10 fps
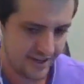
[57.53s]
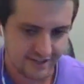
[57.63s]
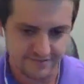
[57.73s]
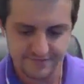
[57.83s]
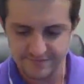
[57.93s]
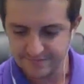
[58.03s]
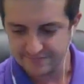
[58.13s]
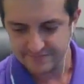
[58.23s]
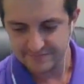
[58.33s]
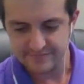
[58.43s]

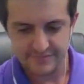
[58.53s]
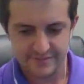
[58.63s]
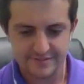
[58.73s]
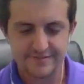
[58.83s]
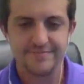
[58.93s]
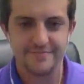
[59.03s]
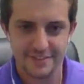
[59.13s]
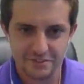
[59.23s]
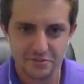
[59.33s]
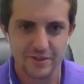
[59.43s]
Tweet. You gave a little
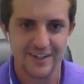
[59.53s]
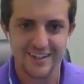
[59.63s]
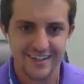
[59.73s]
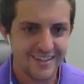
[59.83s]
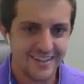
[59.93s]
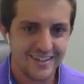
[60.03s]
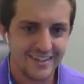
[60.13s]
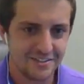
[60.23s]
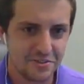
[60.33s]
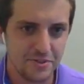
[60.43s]
tweet and pointed to
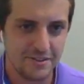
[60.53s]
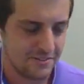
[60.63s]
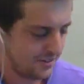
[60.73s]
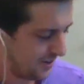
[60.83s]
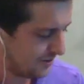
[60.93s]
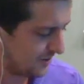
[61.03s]
our videos.